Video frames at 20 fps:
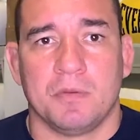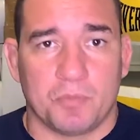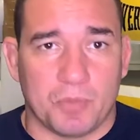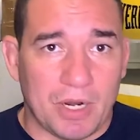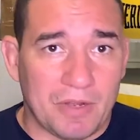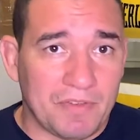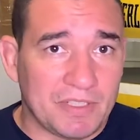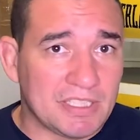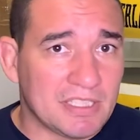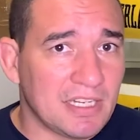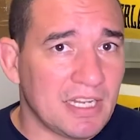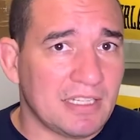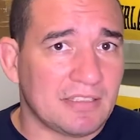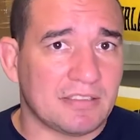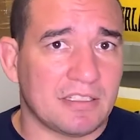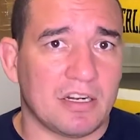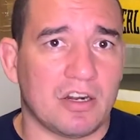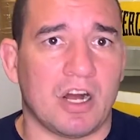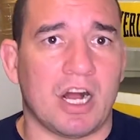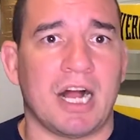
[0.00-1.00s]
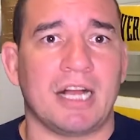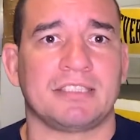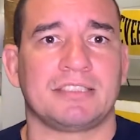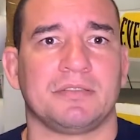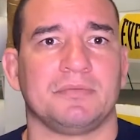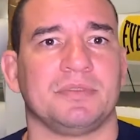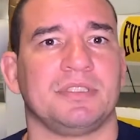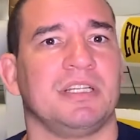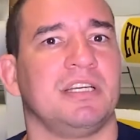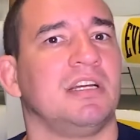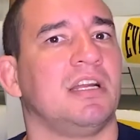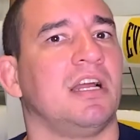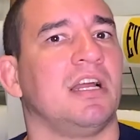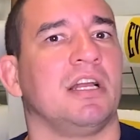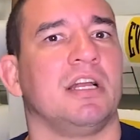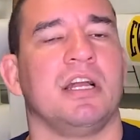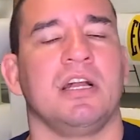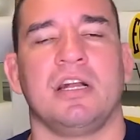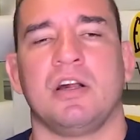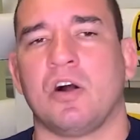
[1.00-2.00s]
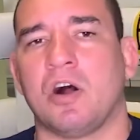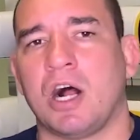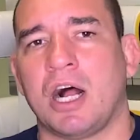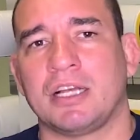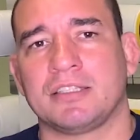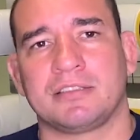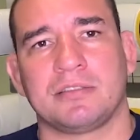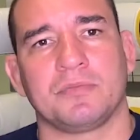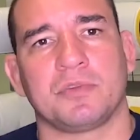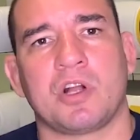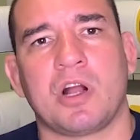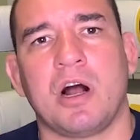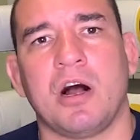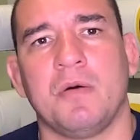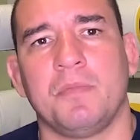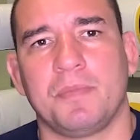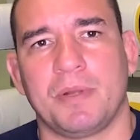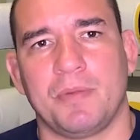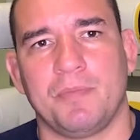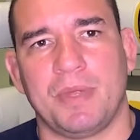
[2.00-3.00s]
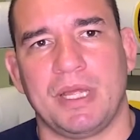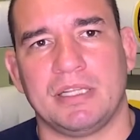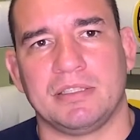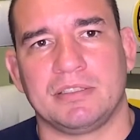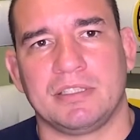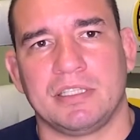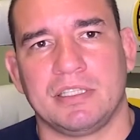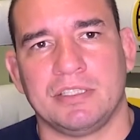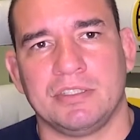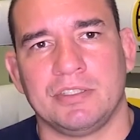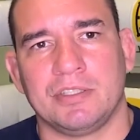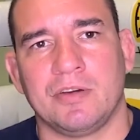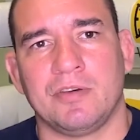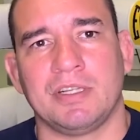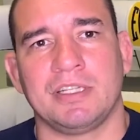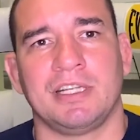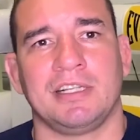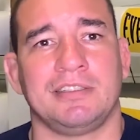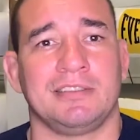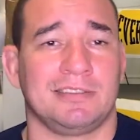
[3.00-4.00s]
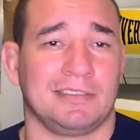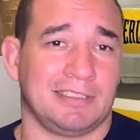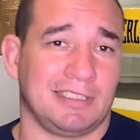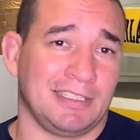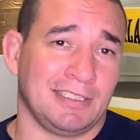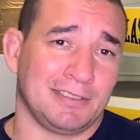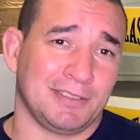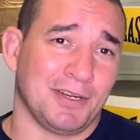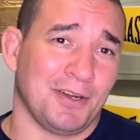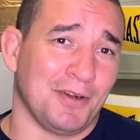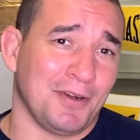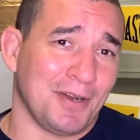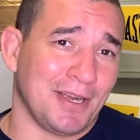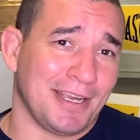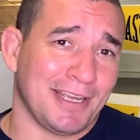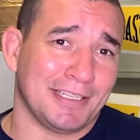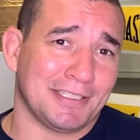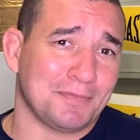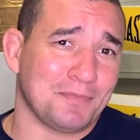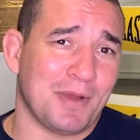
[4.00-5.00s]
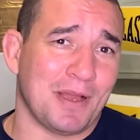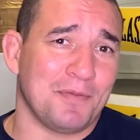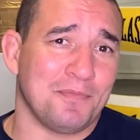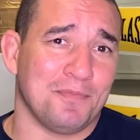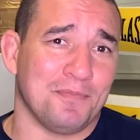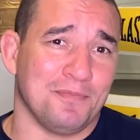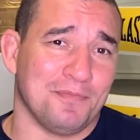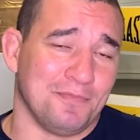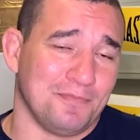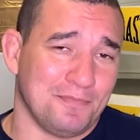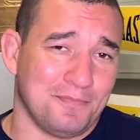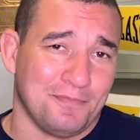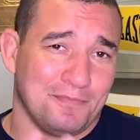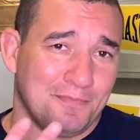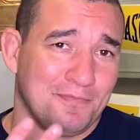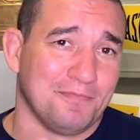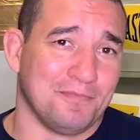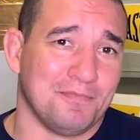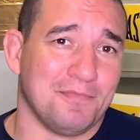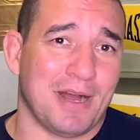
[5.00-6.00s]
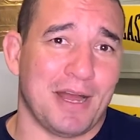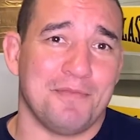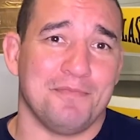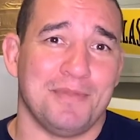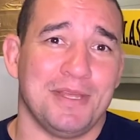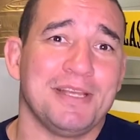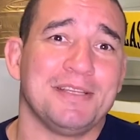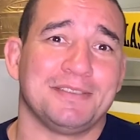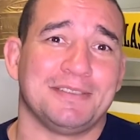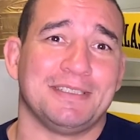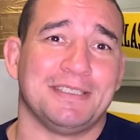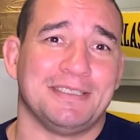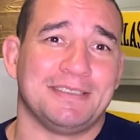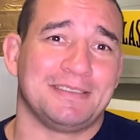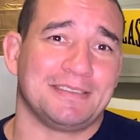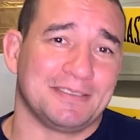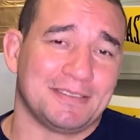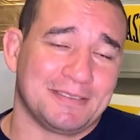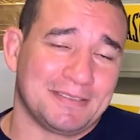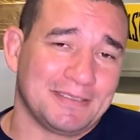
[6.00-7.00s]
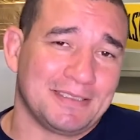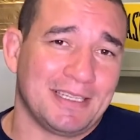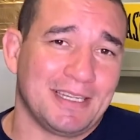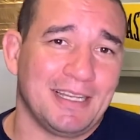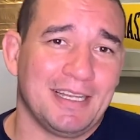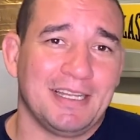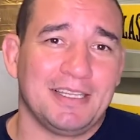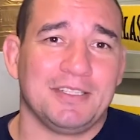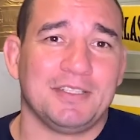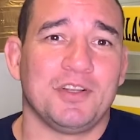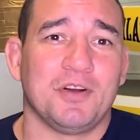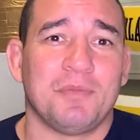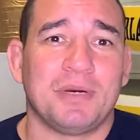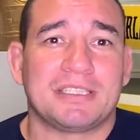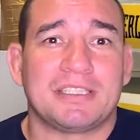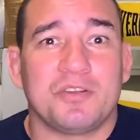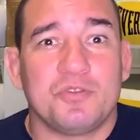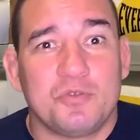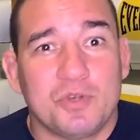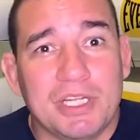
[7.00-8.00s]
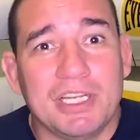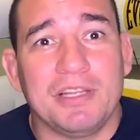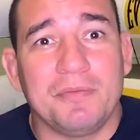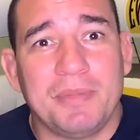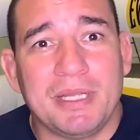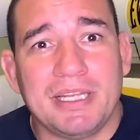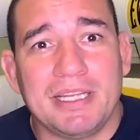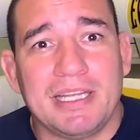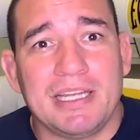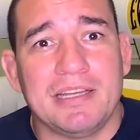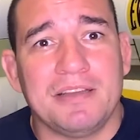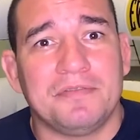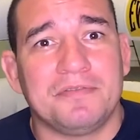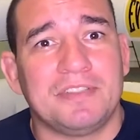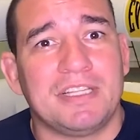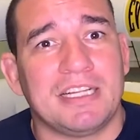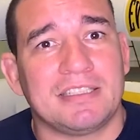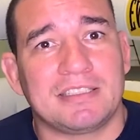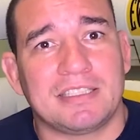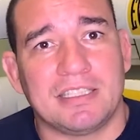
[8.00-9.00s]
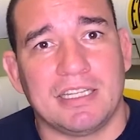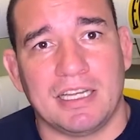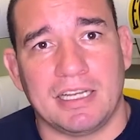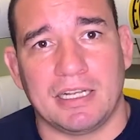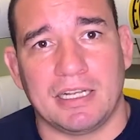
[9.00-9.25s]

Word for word: Private classes are awesome. They're awesome complement, you know, and then this go against my business, you know, but I really believe that